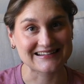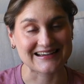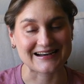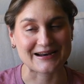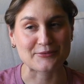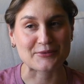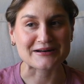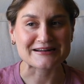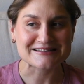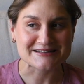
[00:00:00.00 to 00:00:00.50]
And I
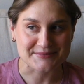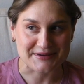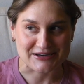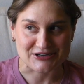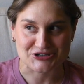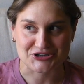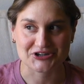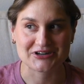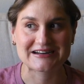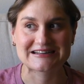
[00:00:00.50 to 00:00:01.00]
wanted to make
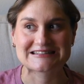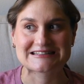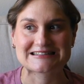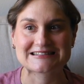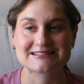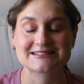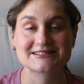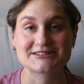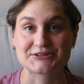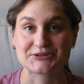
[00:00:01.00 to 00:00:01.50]
sure I did it
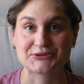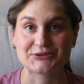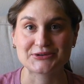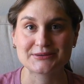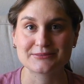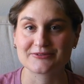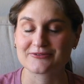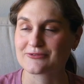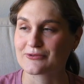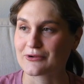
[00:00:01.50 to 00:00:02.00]
soon
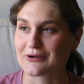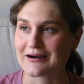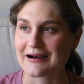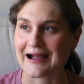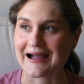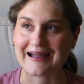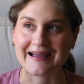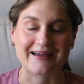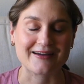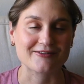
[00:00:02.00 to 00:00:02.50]
before
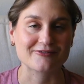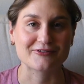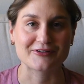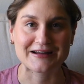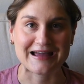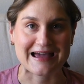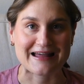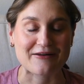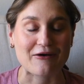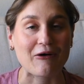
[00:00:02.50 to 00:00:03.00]
I
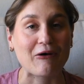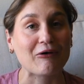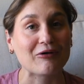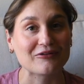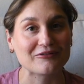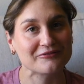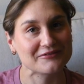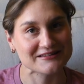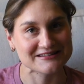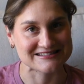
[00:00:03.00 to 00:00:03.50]
forget all
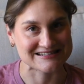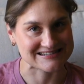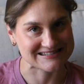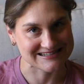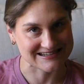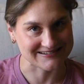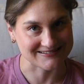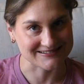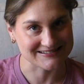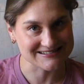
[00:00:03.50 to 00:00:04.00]
of the
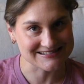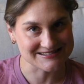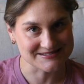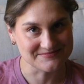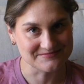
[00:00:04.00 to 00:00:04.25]
details.